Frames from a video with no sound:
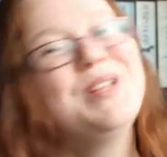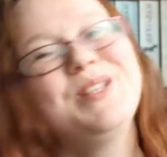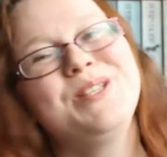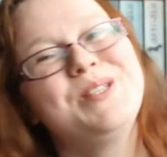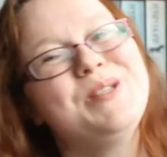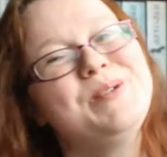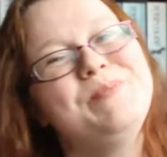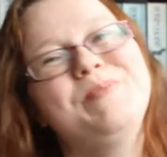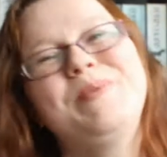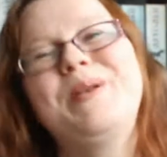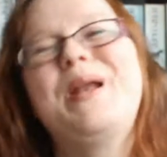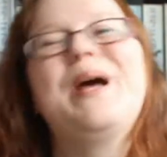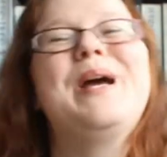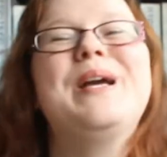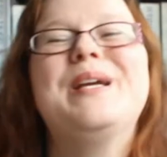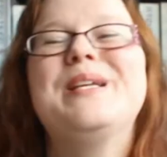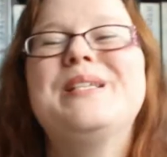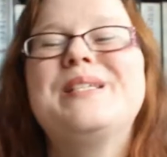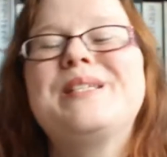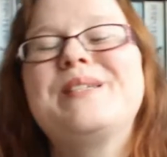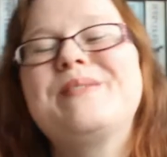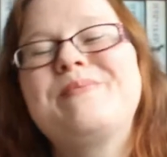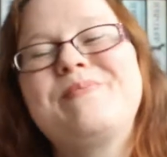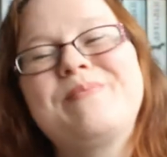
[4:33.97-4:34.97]
Super
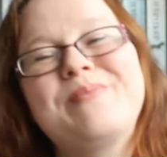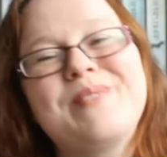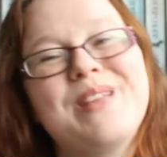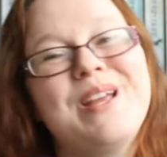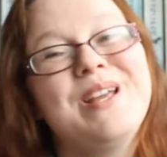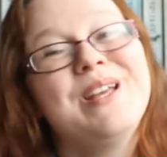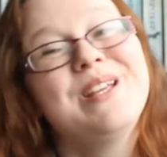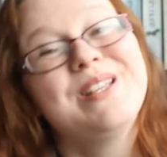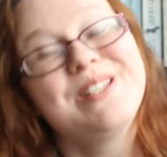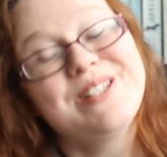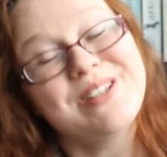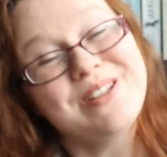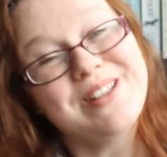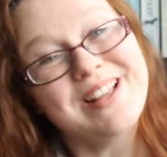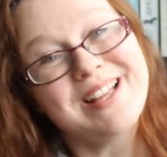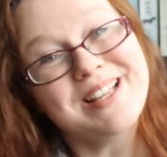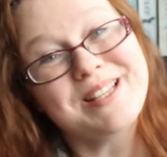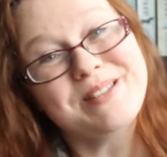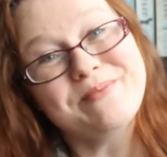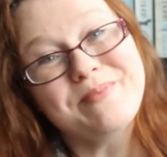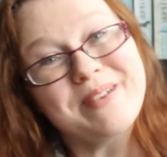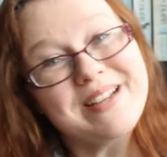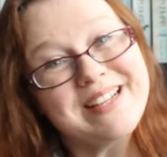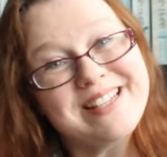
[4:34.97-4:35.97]
nice. So
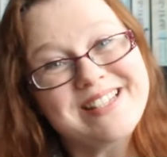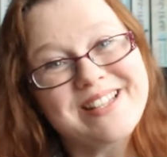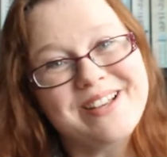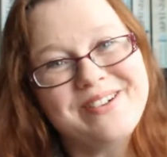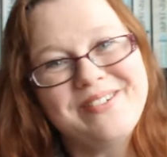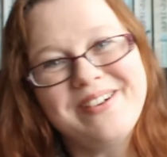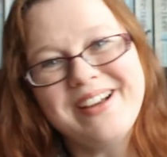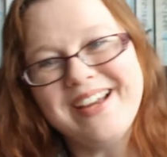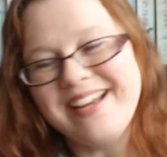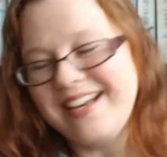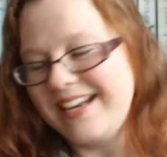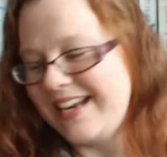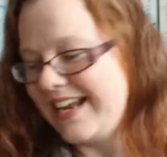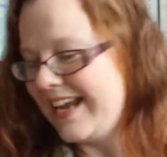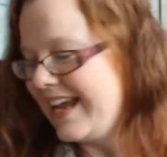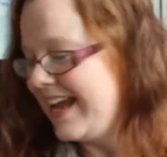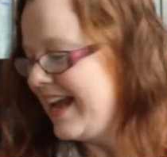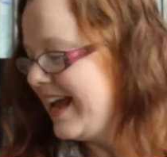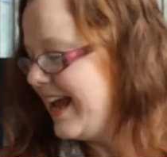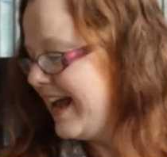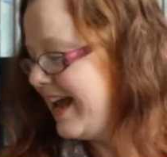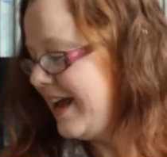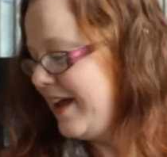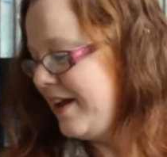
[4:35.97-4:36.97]
that's my sewing.
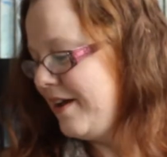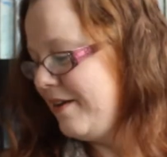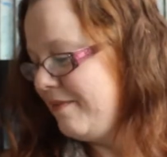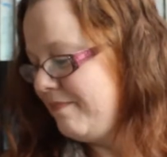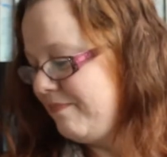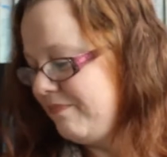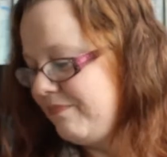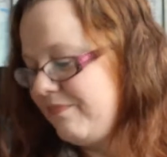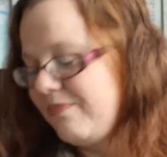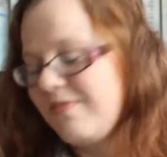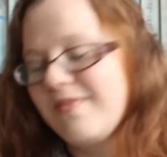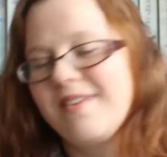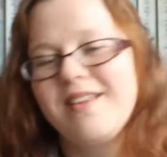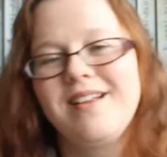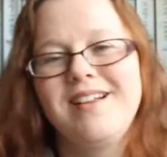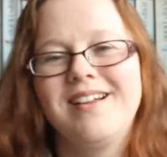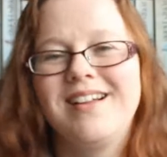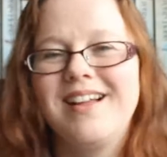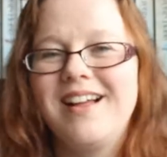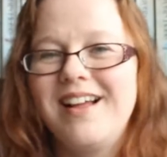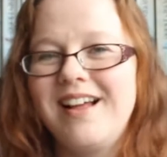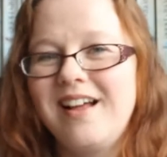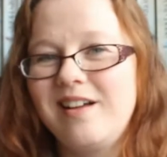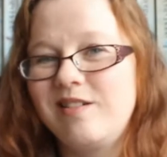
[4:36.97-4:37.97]
I'm
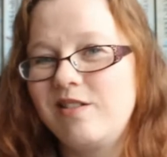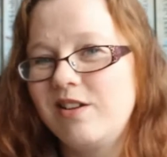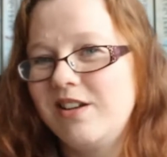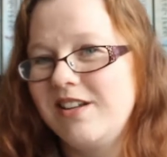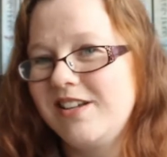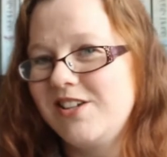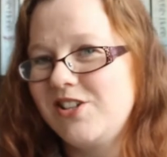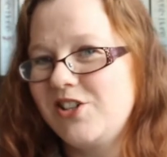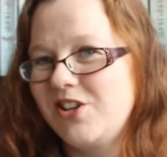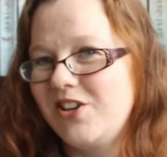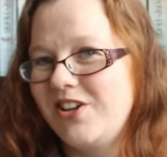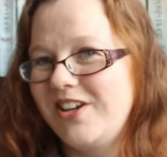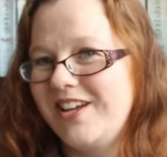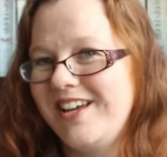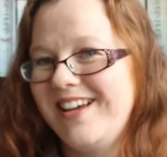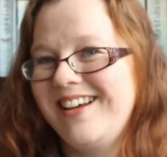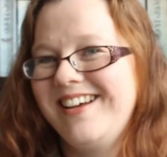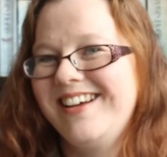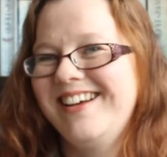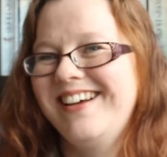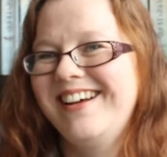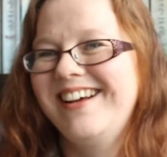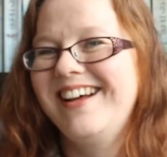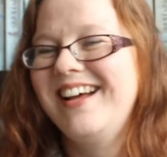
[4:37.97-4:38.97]
going to show
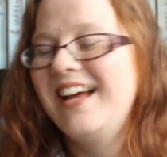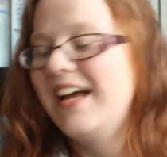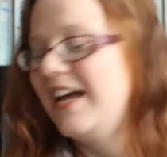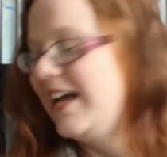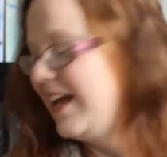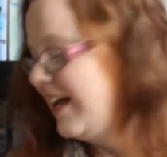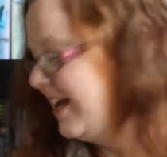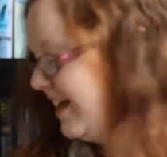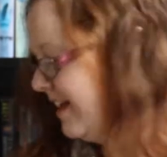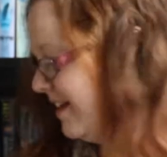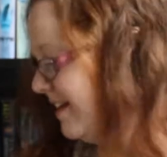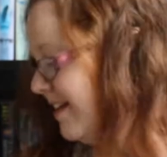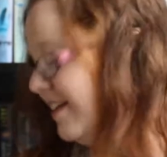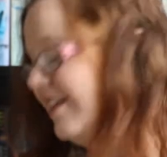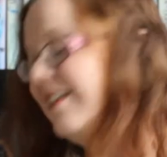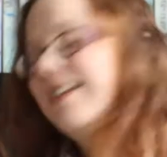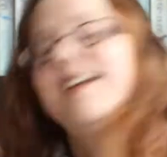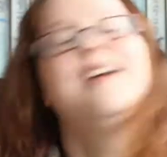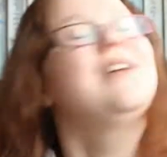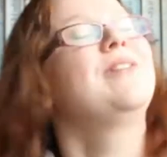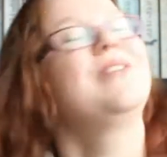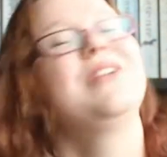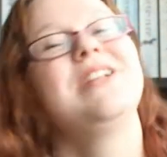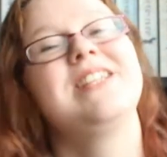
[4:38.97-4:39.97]

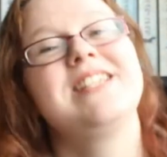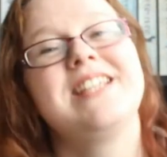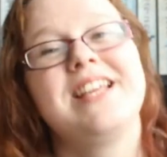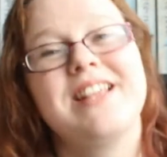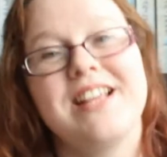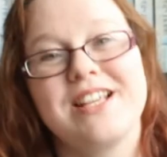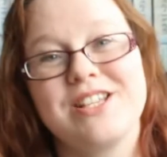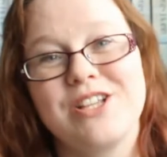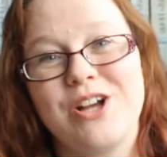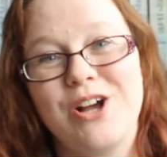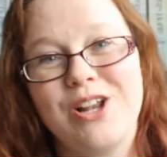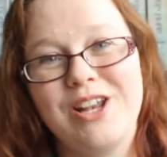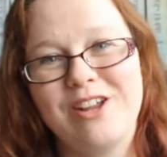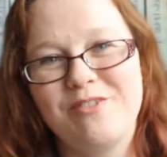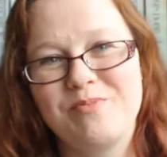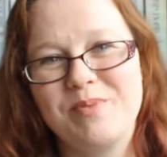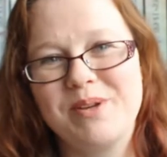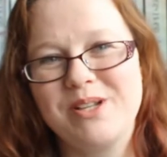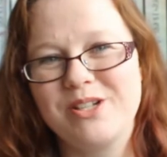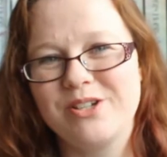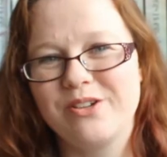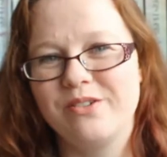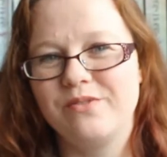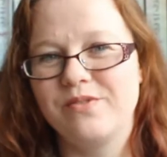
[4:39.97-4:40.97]
I'm going to say that's all I've
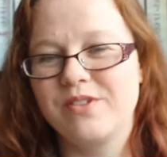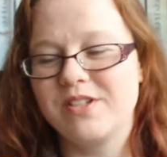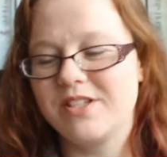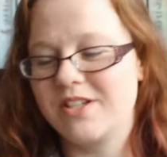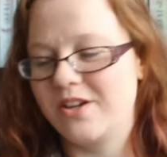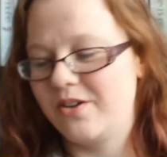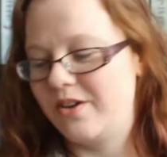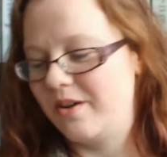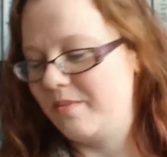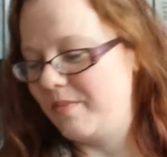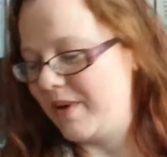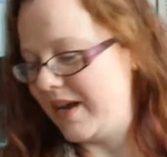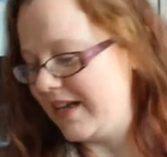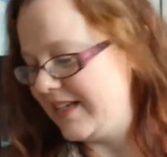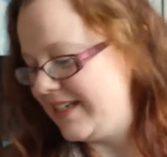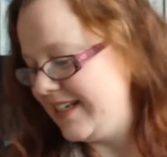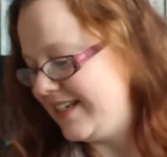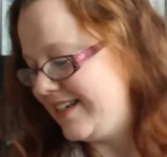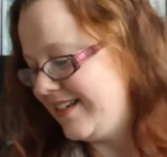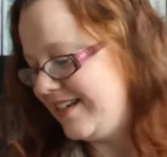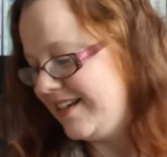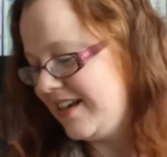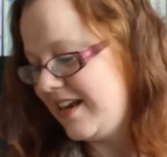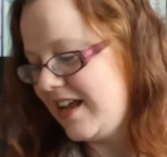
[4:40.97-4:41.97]
been doing for sewing, but I
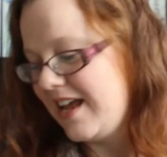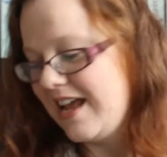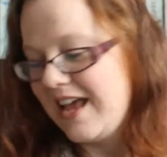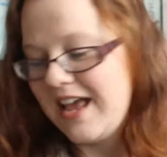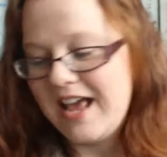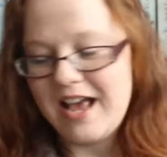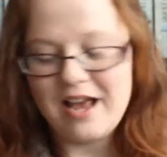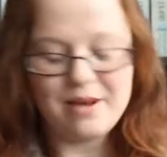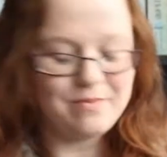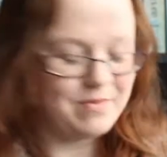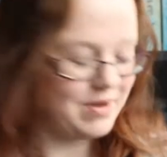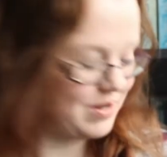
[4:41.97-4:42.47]
didn't. I